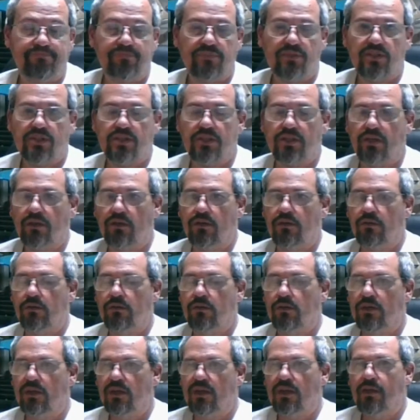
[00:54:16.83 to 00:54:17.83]
So
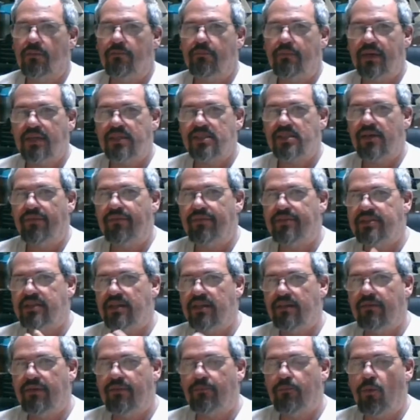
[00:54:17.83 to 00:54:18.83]

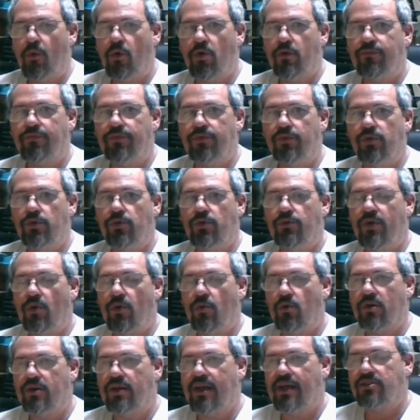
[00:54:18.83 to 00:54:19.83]
MiG-17 and more flew. There
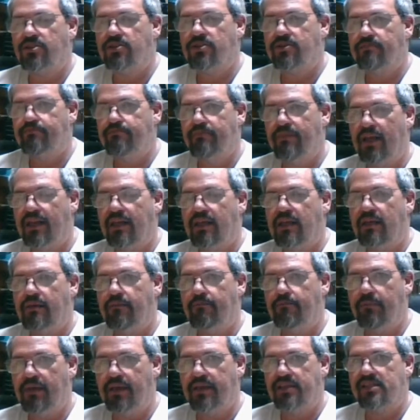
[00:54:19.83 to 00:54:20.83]
were not many
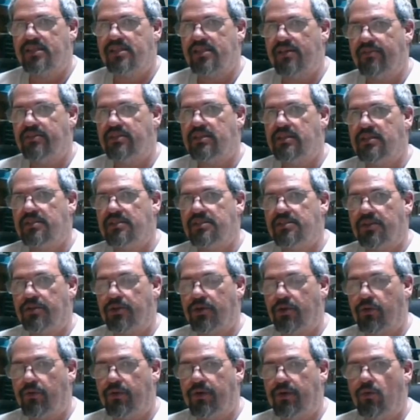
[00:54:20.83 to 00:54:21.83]
MiG-17s in the
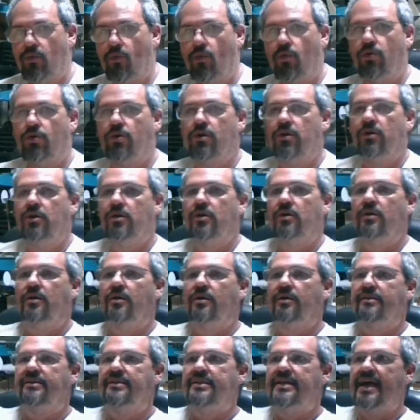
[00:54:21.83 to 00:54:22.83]
Korean War.
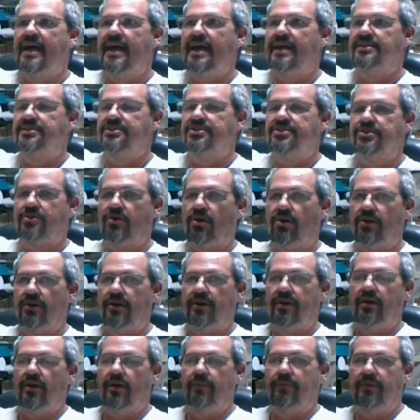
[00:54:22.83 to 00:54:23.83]
That
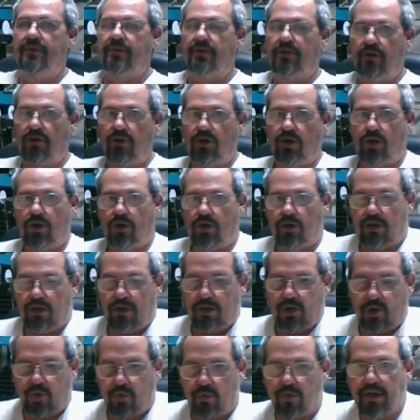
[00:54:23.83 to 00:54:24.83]
started up in
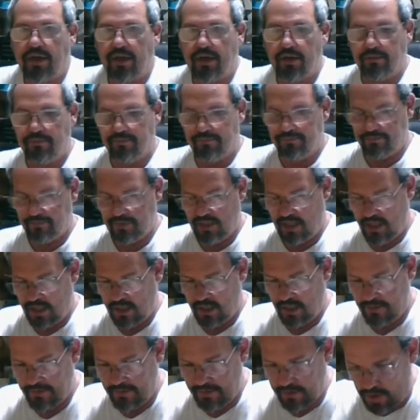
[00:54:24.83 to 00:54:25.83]
Korea,
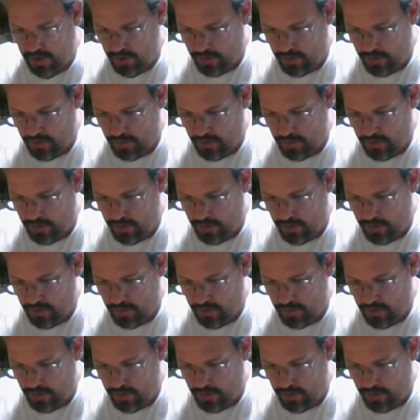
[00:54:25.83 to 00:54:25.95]
the